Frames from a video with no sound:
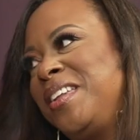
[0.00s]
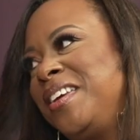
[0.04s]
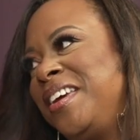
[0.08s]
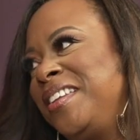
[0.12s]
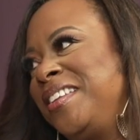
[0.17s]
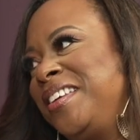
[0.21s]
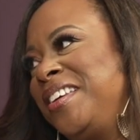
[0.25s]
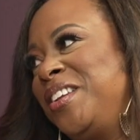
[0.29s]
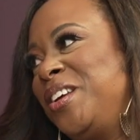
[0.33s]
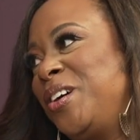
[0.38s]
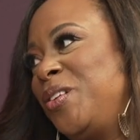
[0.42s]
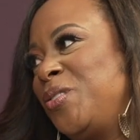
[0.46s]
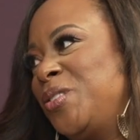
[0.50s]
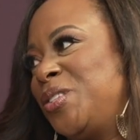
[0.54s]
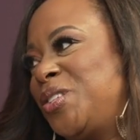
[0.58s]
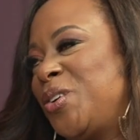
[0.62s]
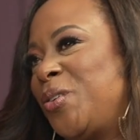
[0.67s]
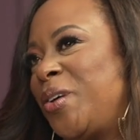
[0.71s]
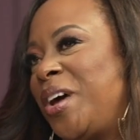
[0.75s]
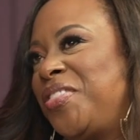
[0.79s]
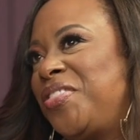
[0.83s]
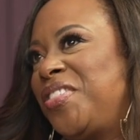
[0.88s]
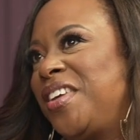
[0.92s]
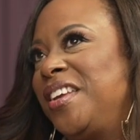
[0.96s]
And, you know,
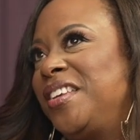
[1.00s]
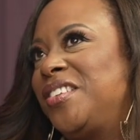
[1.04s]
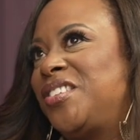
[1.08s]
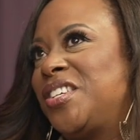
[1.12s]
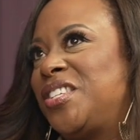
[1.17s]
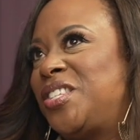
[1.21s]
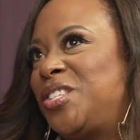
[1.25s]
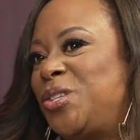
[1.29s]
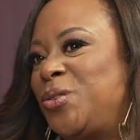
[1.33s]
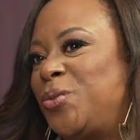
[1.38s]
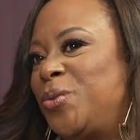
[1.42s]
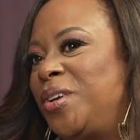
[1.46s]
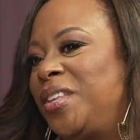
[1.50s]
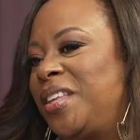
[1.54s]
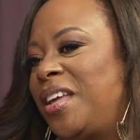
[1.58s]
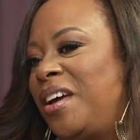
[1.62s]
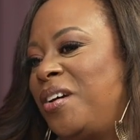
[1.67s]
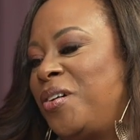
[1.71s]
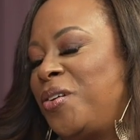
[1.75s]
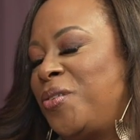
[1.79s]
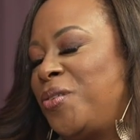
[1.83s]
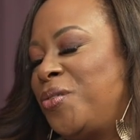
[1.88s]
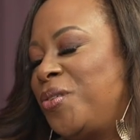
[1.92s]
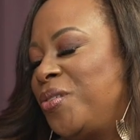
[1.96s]
so I think just doing
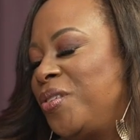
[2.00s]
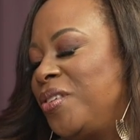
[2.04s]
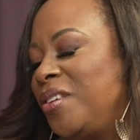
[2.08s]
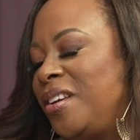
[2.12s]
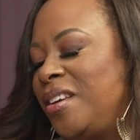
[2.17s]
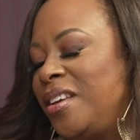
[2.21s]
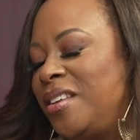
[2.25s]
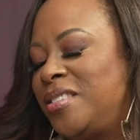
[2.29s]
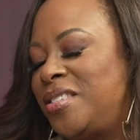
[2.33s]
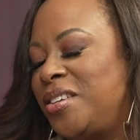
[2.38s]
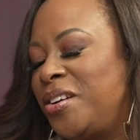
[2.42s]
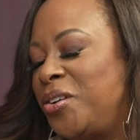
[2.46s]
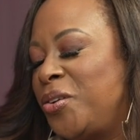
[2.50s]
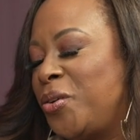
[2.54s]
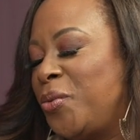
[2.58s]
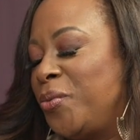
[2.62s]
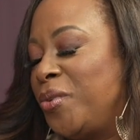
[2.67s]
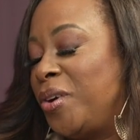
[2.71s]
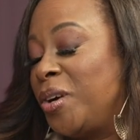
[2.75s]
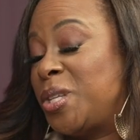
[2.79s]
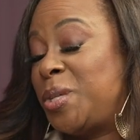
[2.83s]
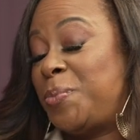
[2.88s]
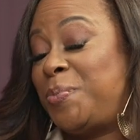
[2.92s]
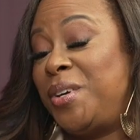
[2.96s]
that whole internal
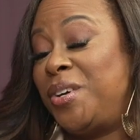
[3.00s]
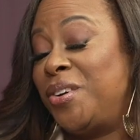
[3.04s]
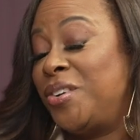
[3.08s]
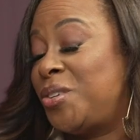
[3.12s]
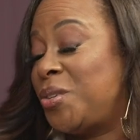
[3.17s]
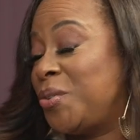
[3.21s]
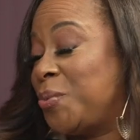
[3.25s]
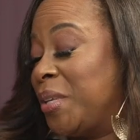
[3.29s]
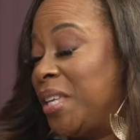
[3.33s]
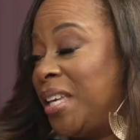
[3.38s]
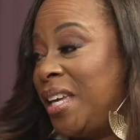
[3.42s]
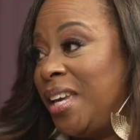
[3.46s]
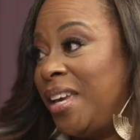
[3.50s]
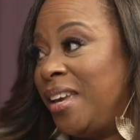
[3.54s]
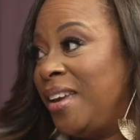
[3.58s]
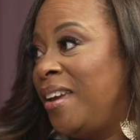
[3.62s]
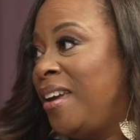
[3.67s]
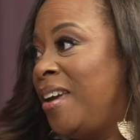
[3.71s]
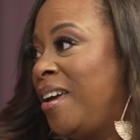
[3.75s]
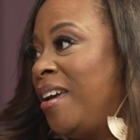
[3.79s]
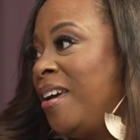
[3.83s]
work spiritually,